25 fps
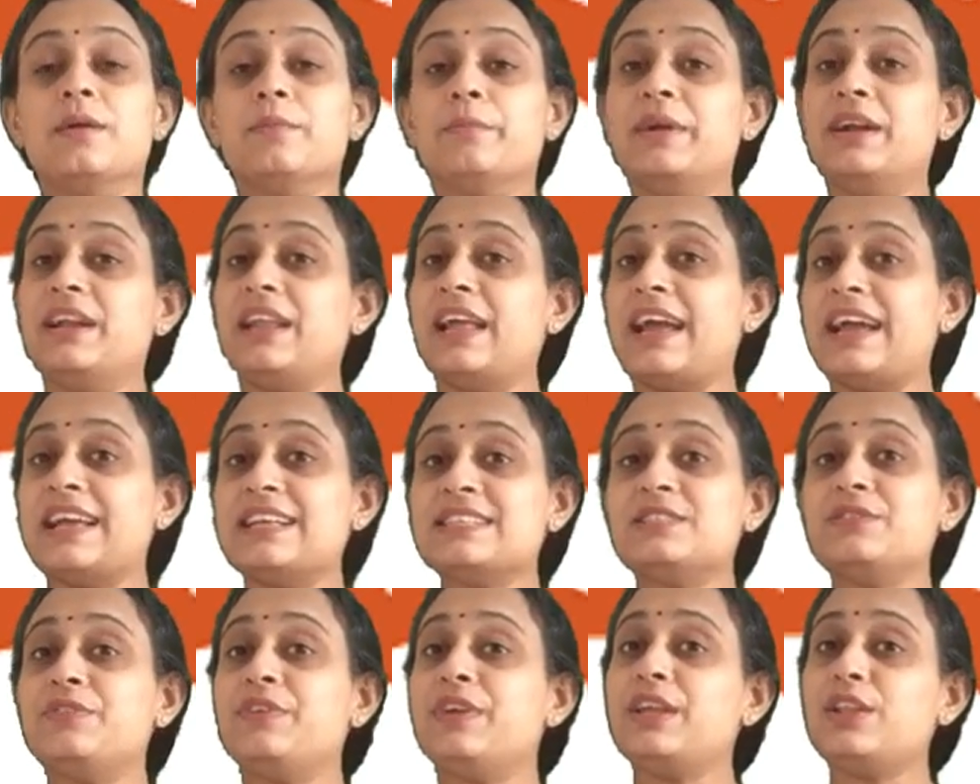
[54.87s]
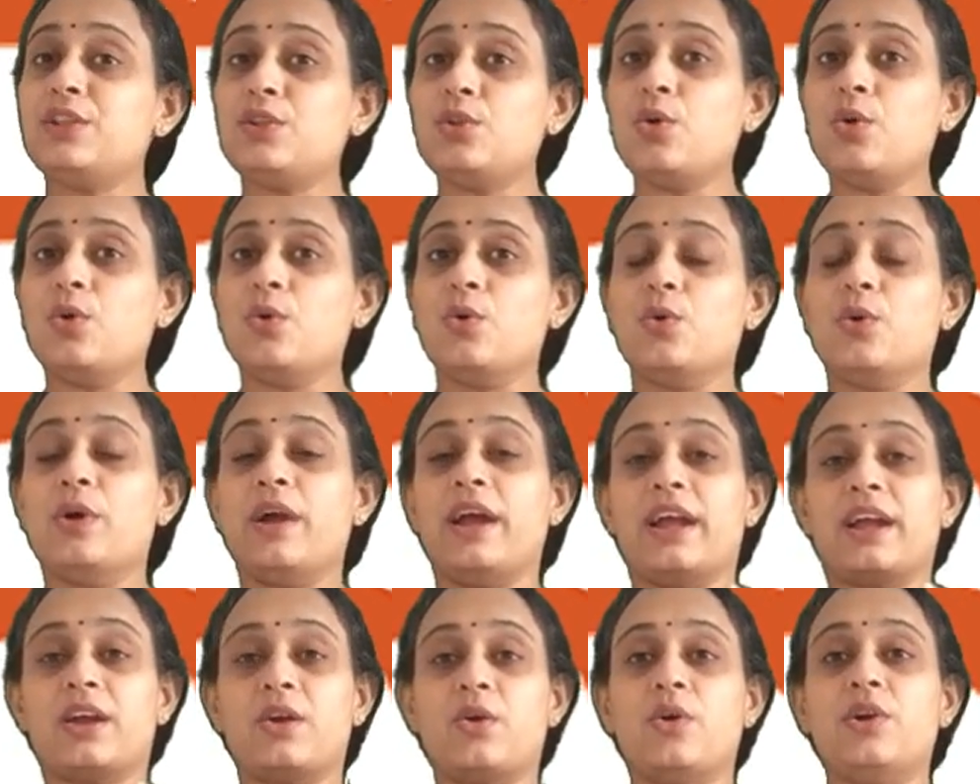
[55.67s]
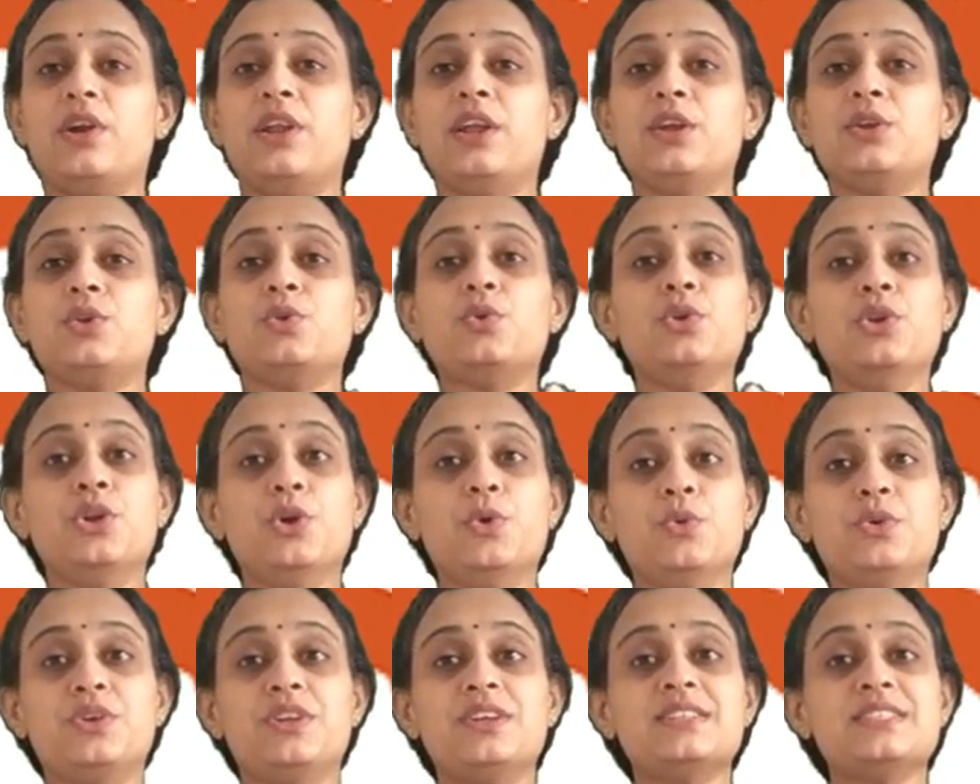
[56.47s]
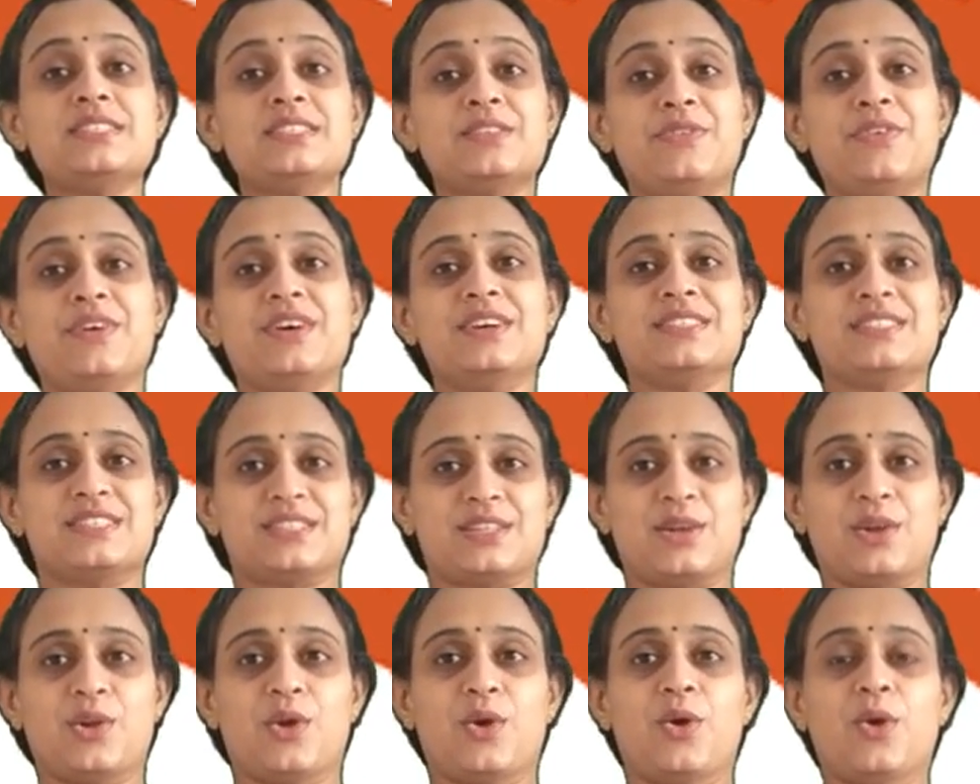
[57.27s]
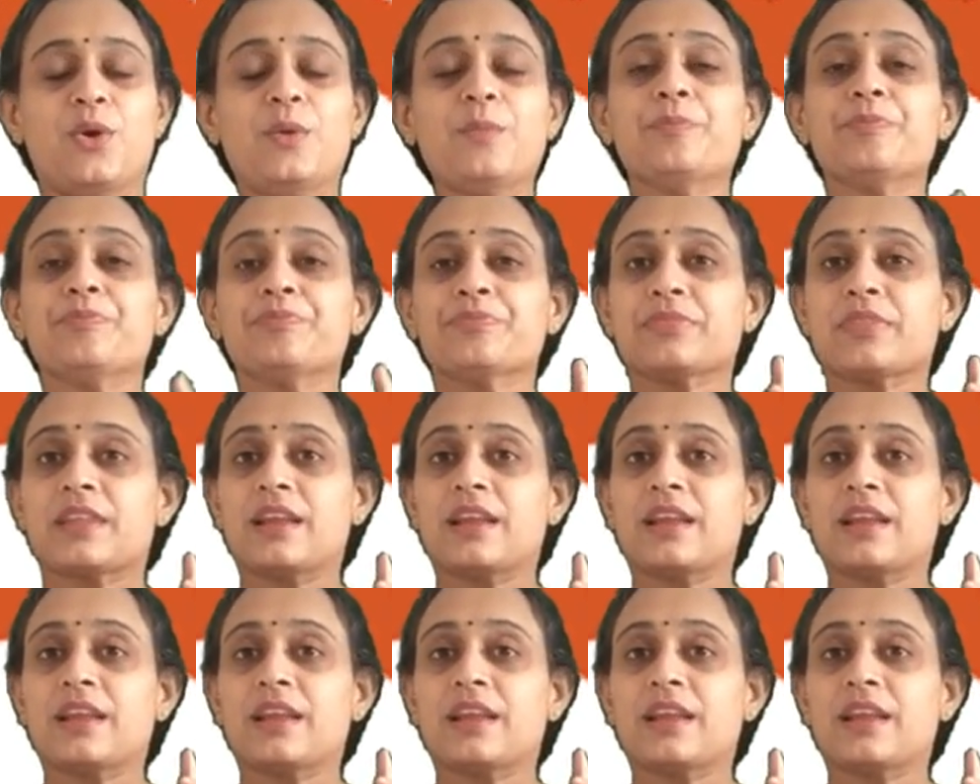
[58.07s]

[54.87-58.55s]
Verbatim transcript: But as we know, according to Newton's first law,